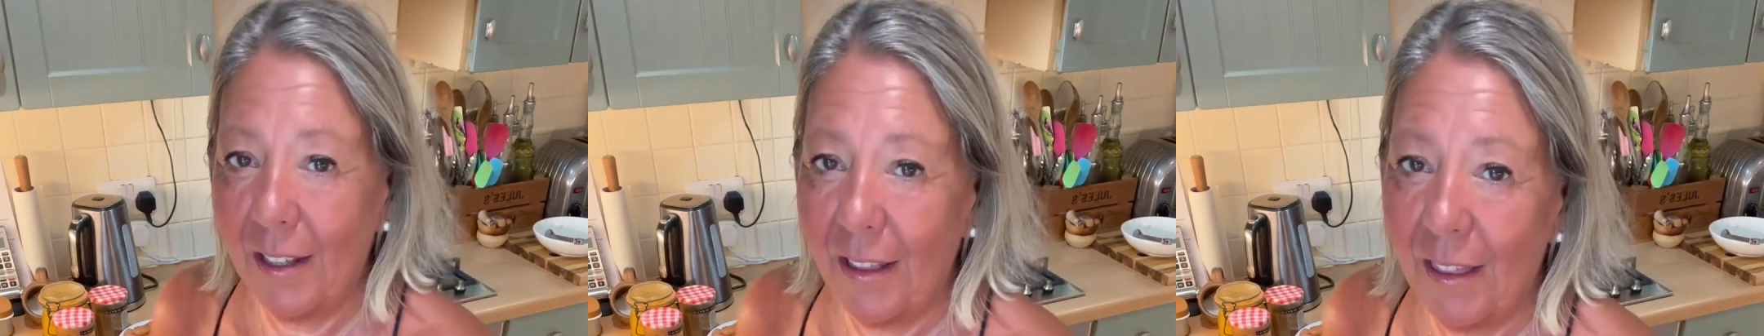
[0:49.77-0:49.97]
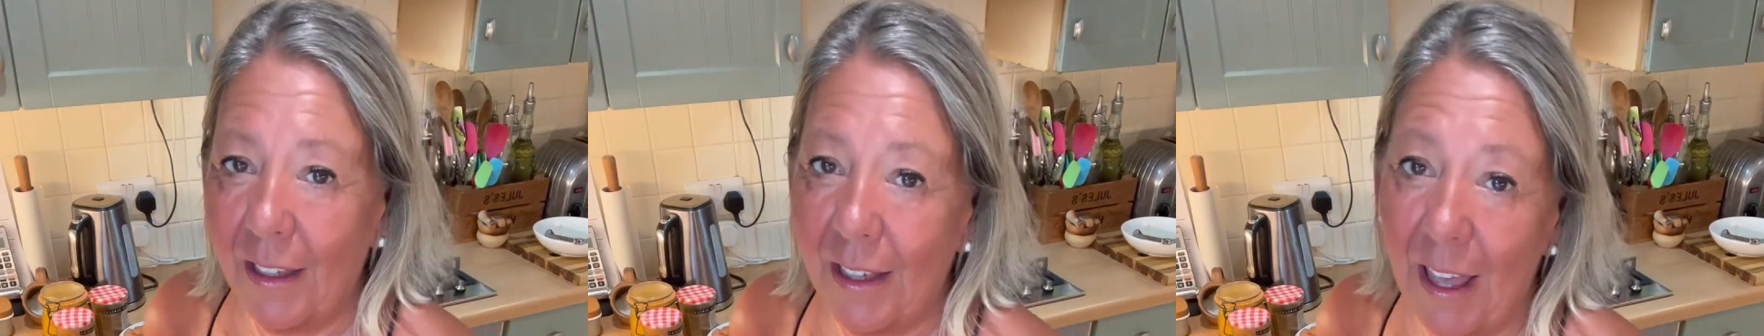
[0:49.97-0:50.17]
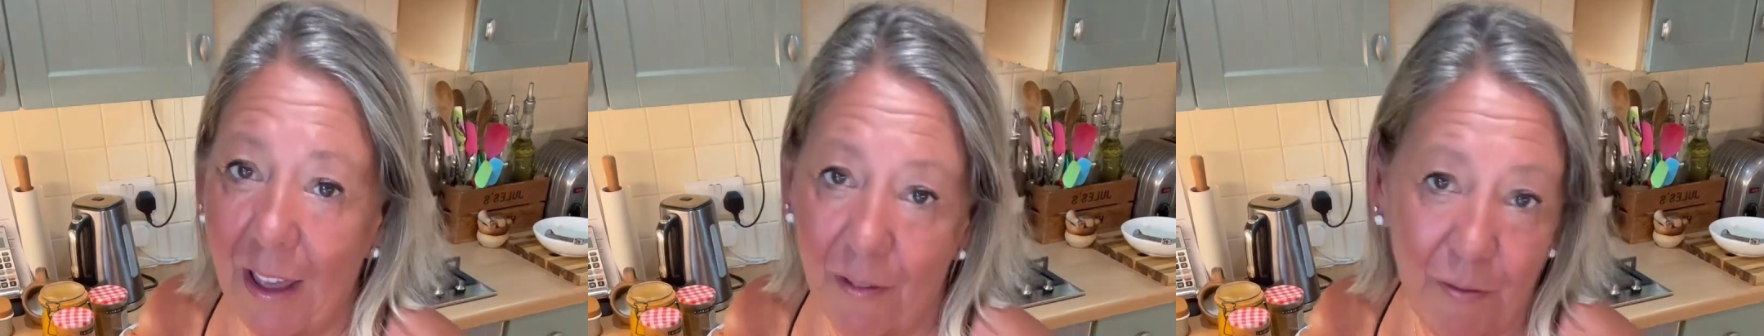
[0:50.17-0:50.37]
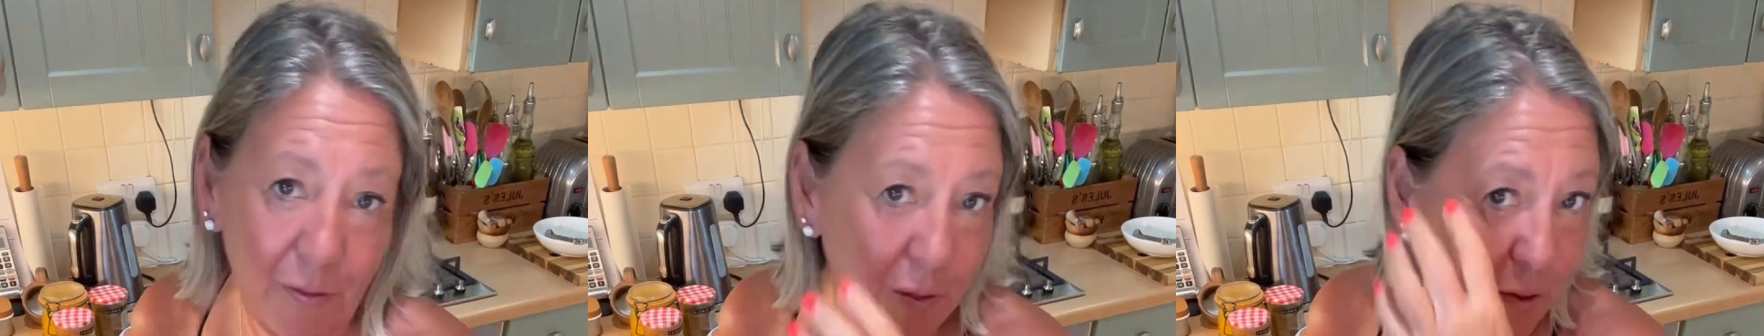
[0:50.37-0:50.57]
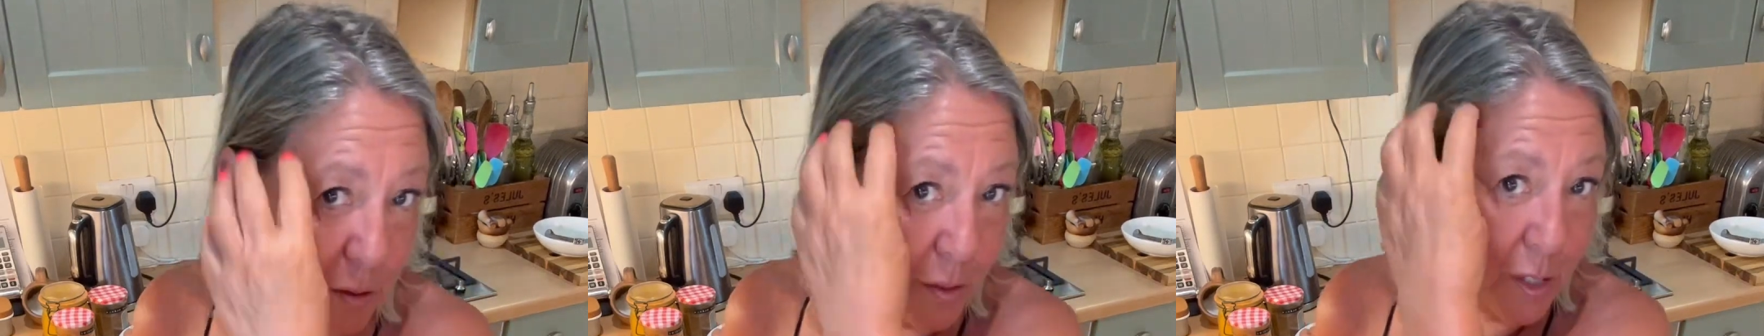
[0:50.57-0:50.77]
the cat
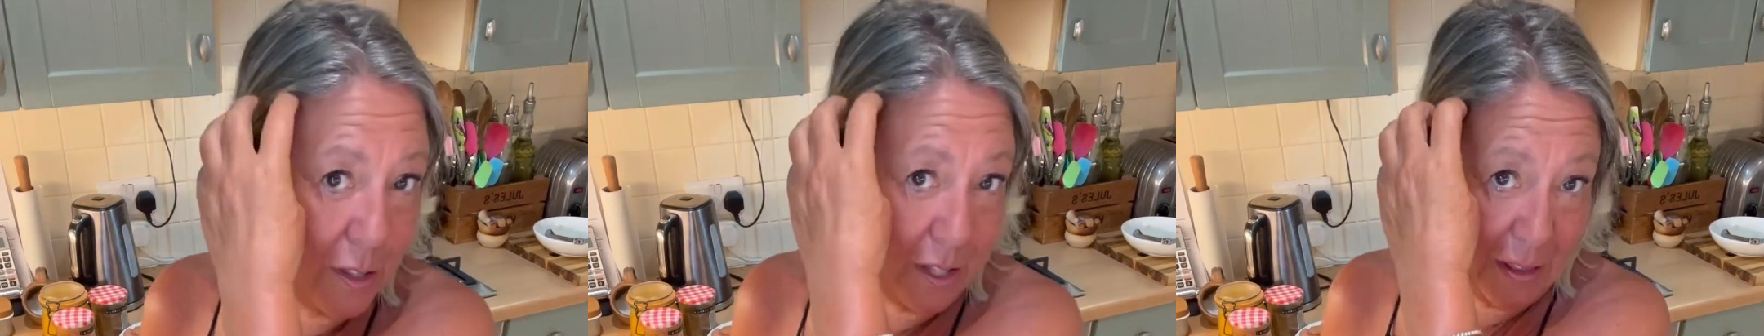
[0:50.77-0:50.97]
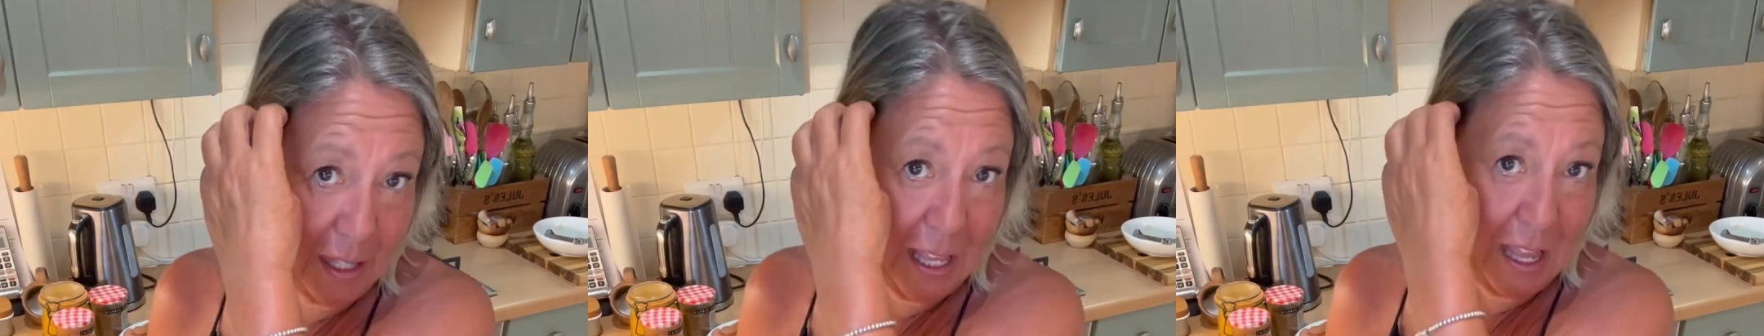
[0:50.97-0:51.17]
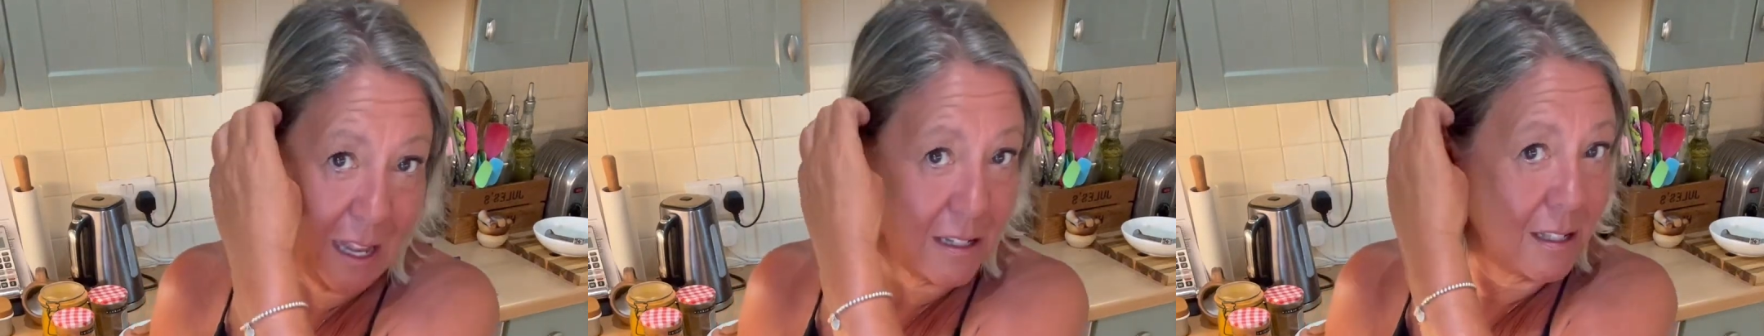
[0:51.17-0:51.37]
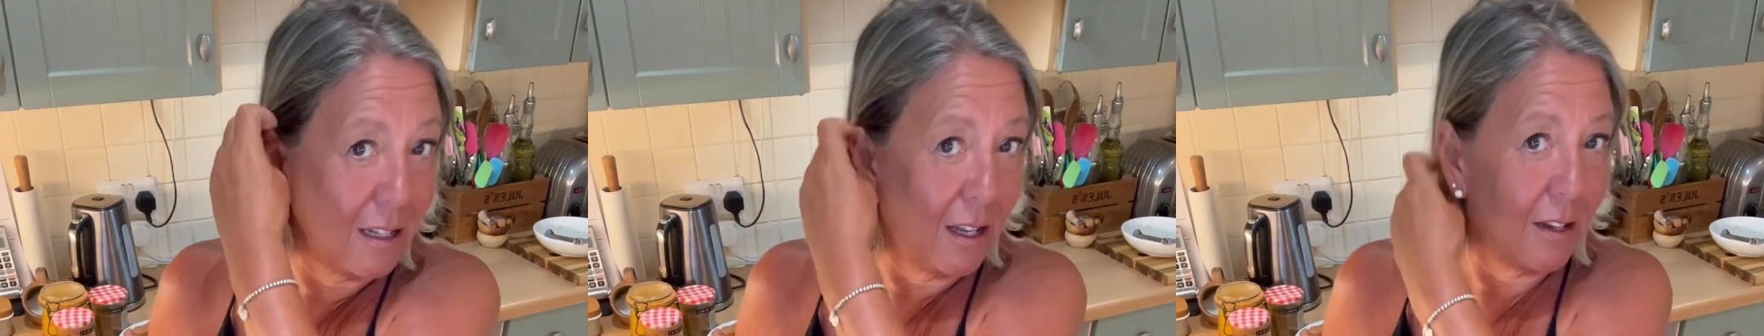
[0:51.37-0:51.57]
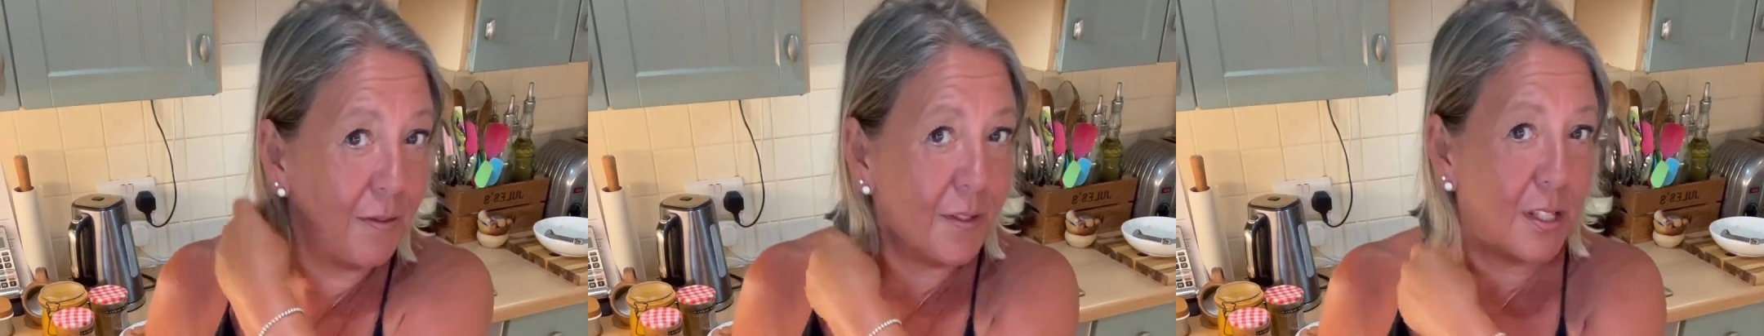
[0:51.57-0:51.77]
food that the cats love.